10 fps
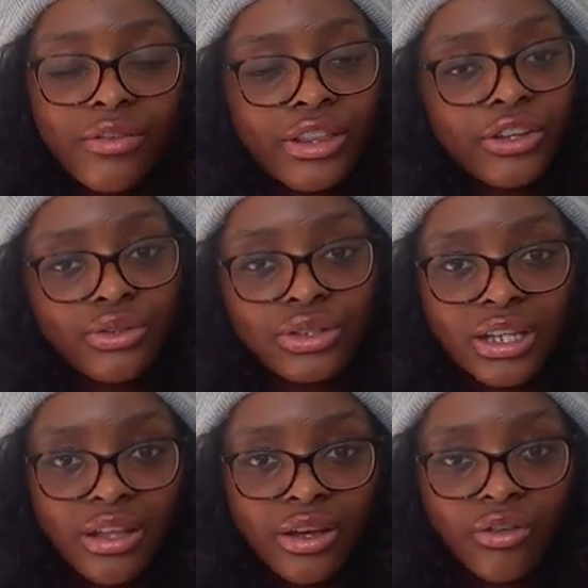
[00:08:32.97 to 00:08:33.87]
whatever they used to
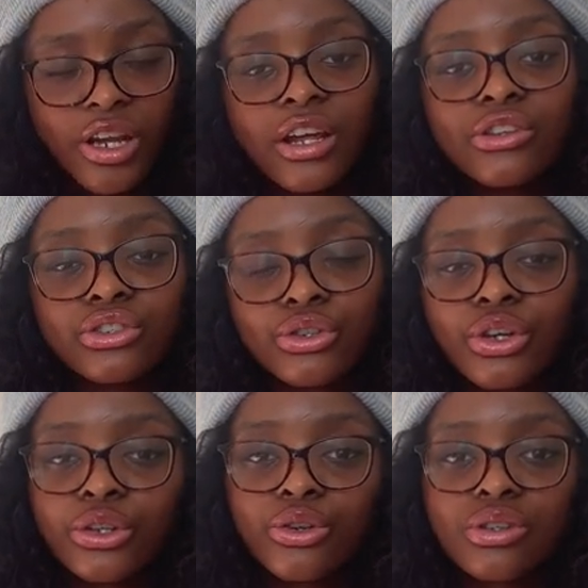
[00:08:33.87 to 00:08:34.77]
get their grade 9s, you
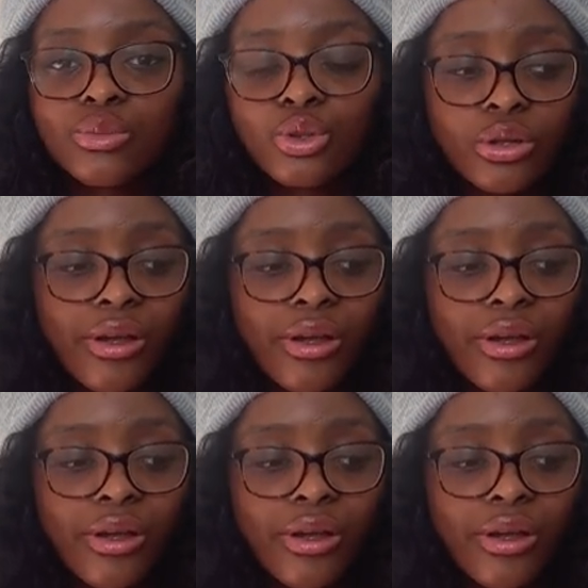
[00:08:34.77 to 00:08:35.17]
can use them too.